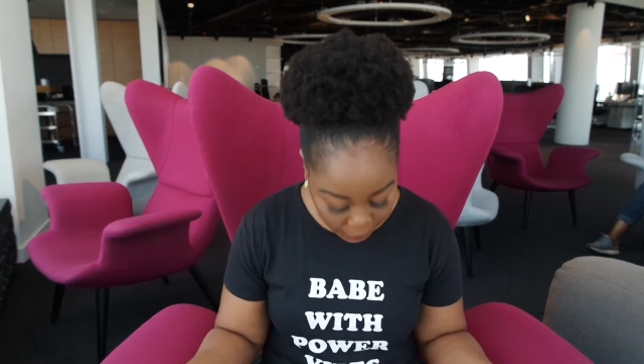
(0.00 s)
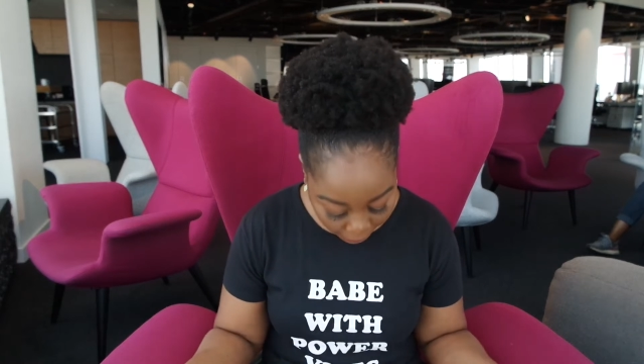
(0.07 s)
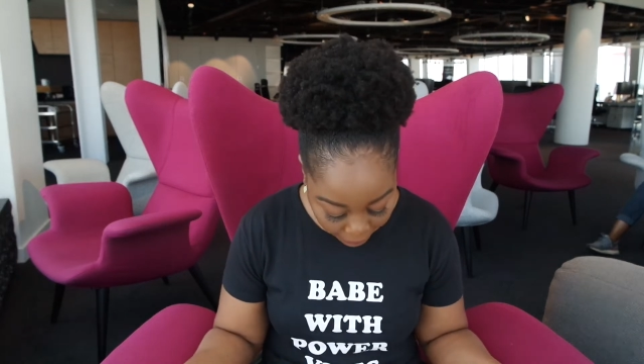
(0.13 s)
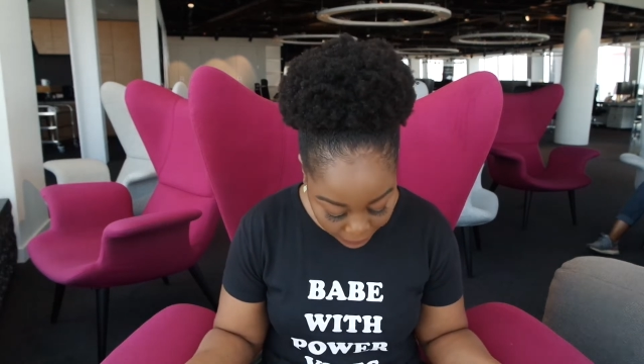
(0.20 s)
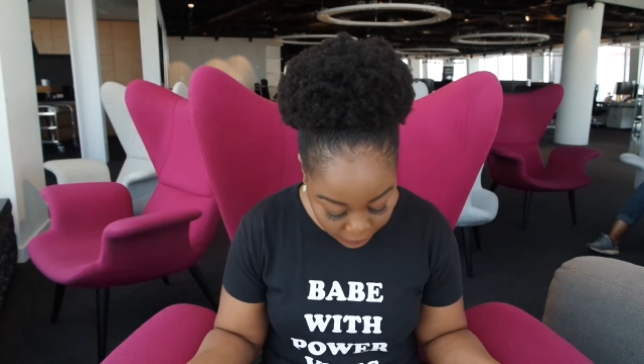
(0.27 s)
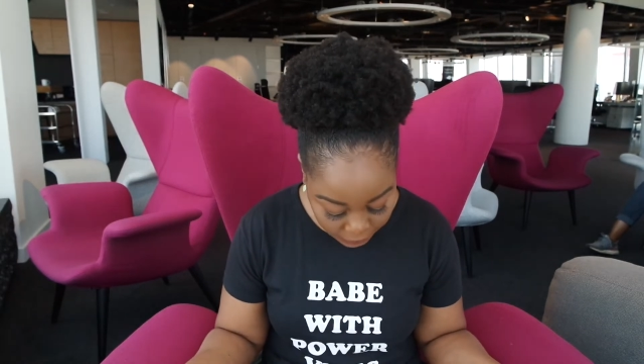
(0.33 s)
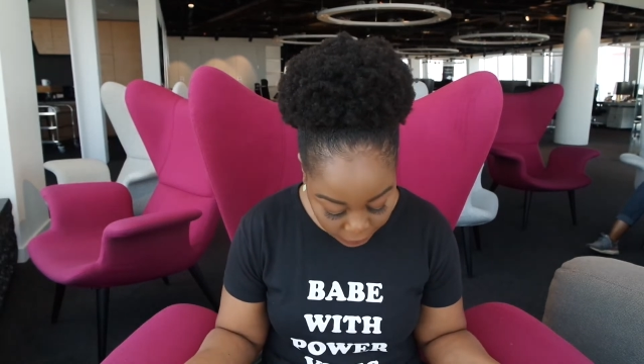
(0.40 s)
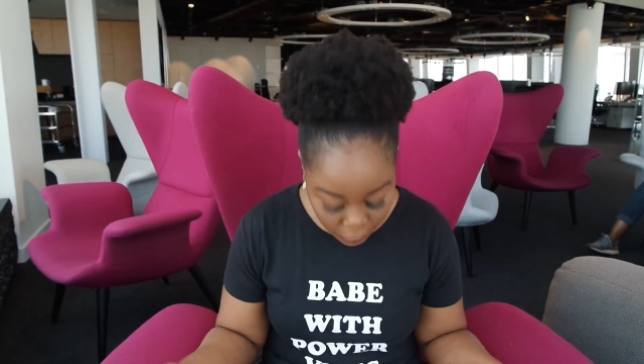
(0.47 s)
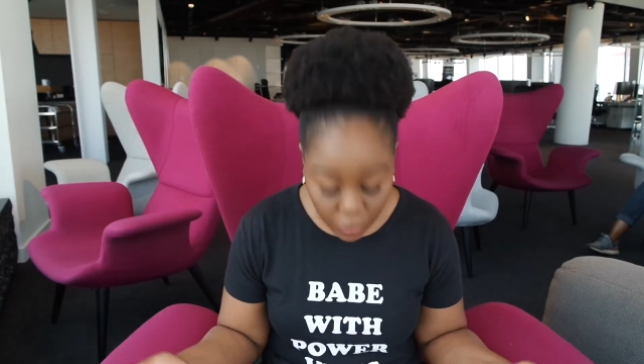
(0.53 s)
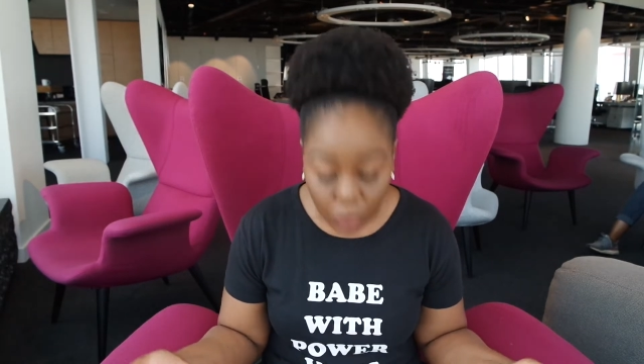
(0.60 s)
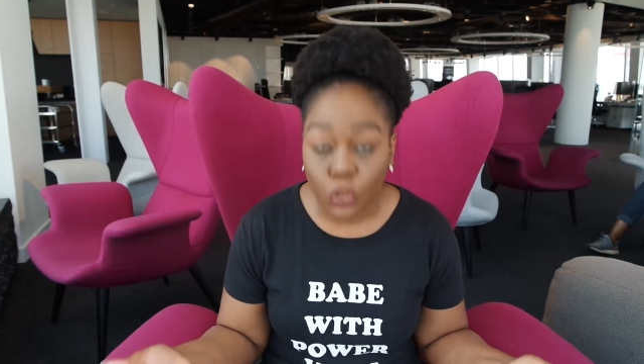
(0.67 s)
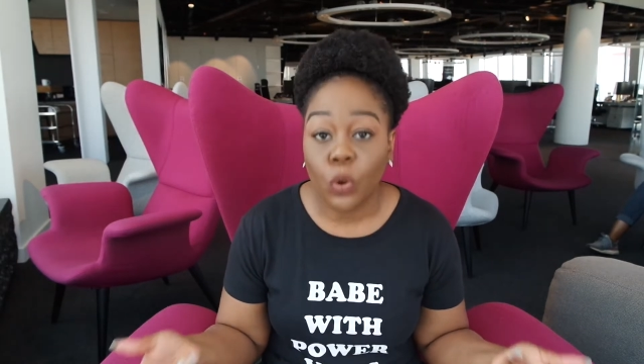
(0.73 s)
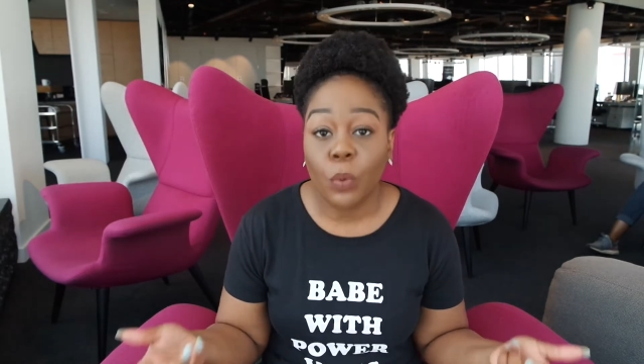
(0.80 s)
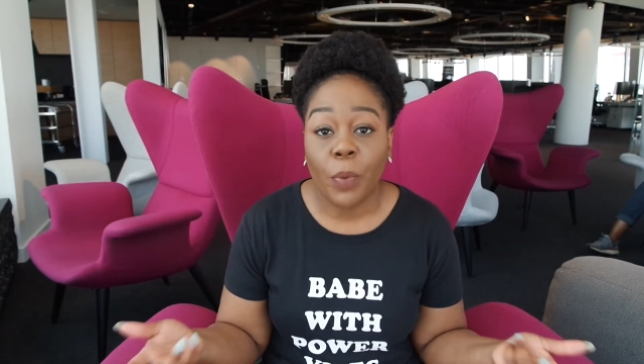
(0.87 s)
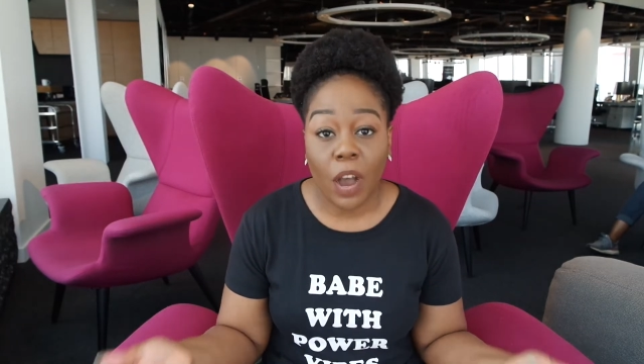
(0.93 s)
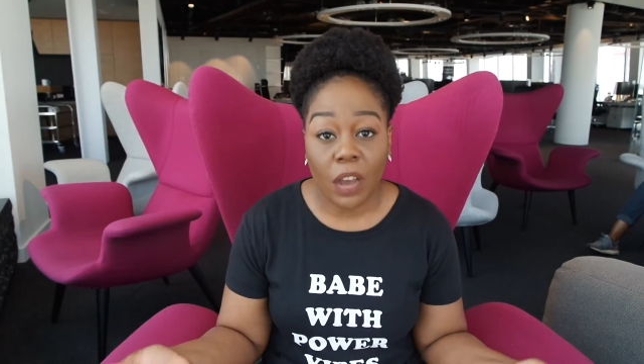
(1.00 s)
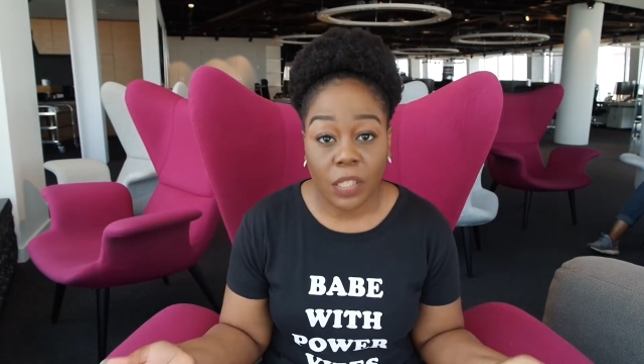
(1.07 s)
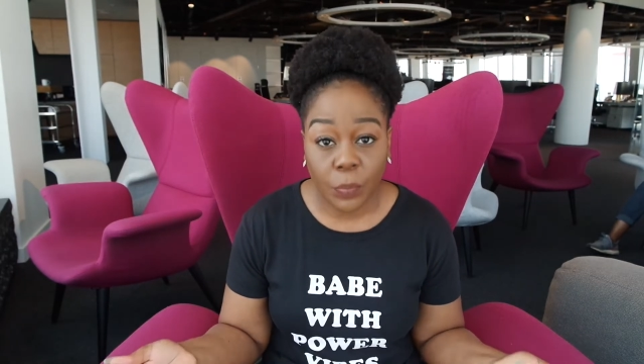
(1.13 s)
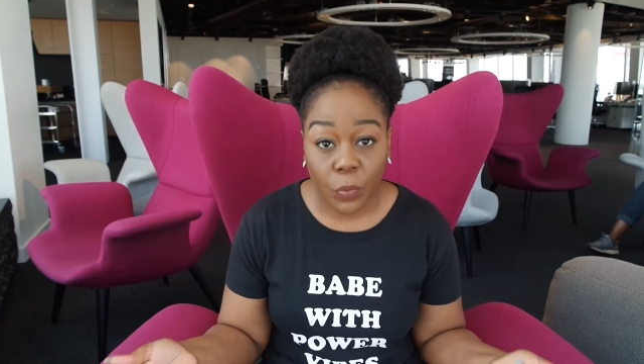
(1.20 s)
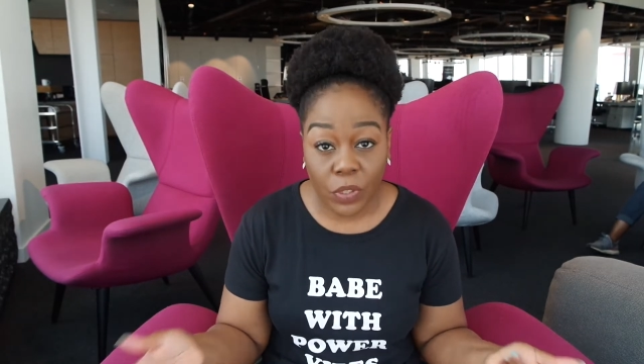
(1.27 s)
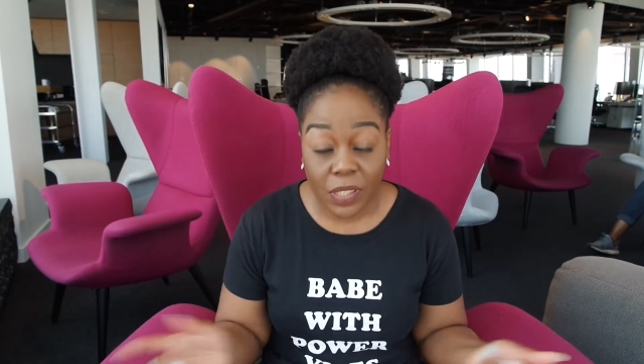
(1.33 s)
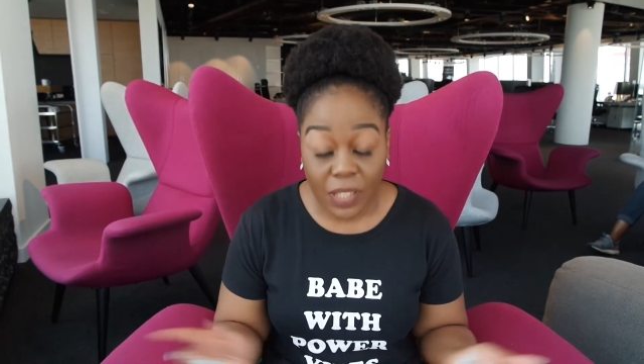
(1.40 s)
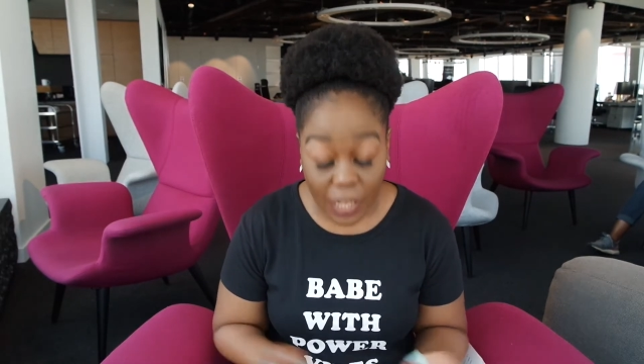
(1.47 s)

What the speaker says: to hand in your passport.